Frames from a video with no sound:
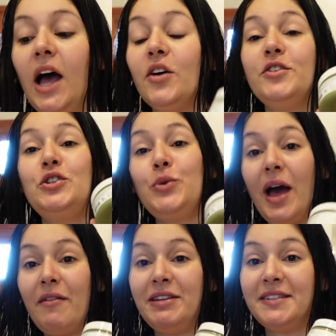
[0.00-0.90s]
I also do
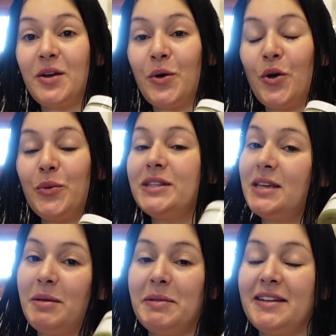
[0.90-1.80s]
have a discount code with
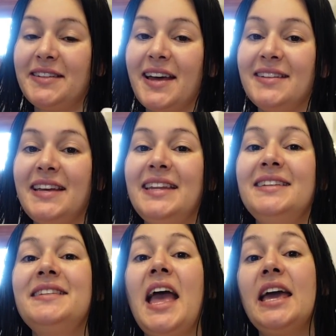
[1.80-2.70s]
Teami Blends, guys. It
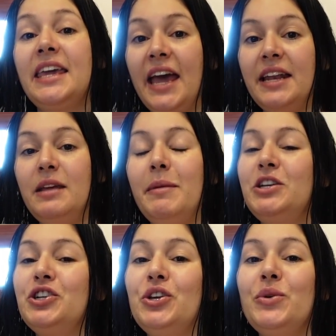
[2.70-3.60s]
is Candy. Make
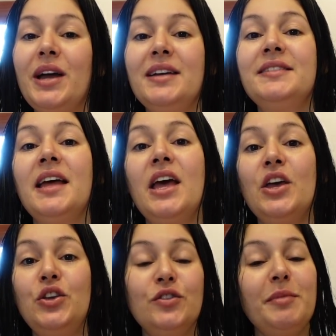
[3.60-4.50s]
sure you guys
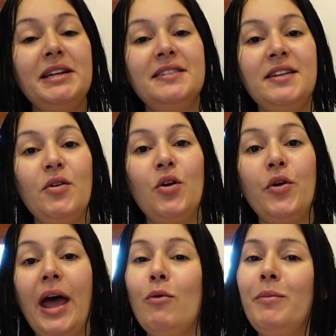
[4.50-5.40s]
use my discount code.
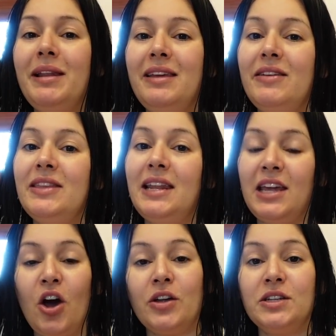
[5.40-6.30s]
I will be leaving the
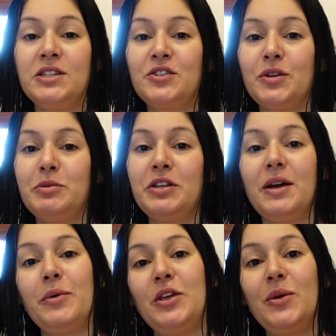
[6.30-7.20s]
link on the description.
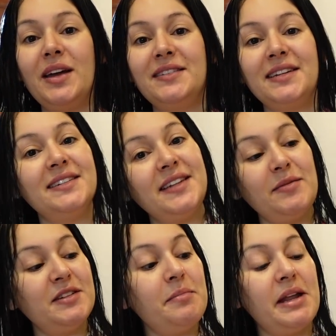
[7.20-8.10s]
That way you guys can save
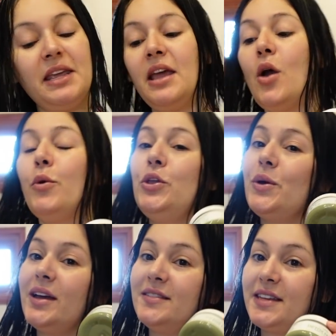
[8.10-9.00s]
some money when you
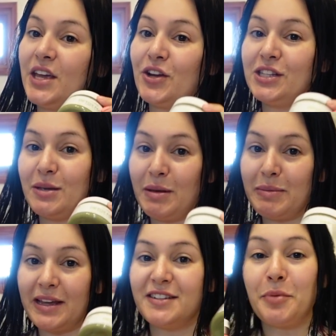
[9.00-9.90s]
guys get your Teami Blends